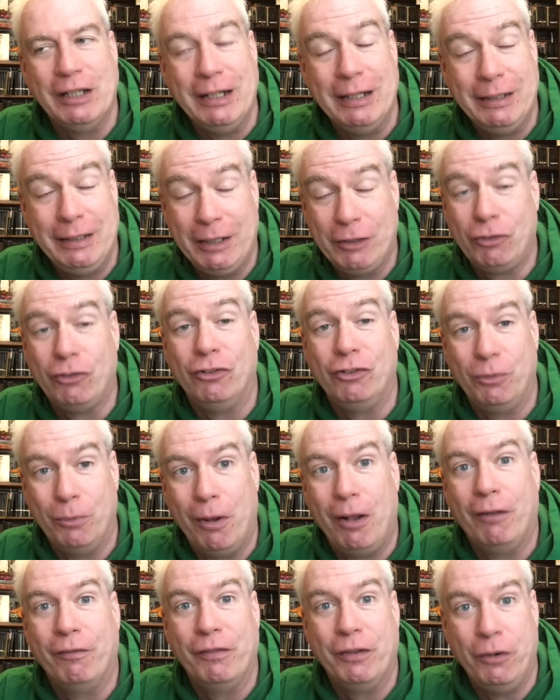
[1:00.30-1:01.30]
in addition to
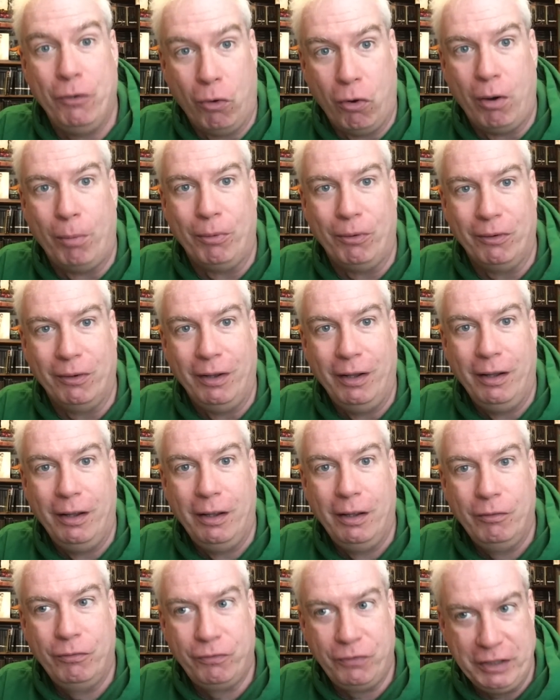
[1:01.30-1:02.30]
all of the normal
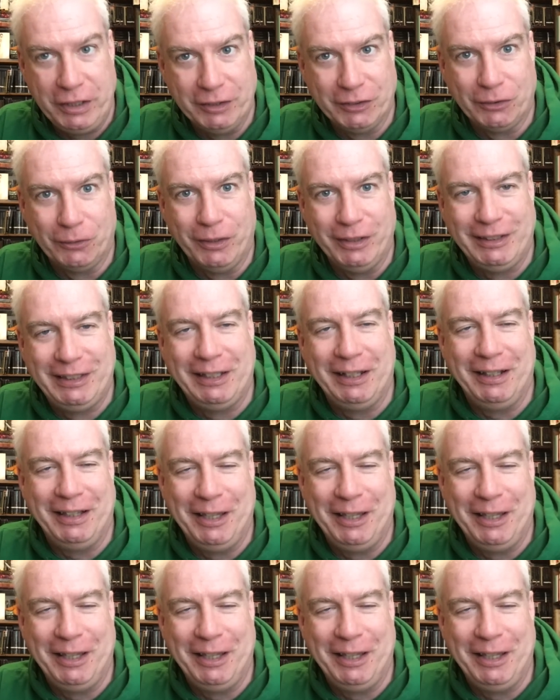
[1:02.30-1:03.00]
freakazoids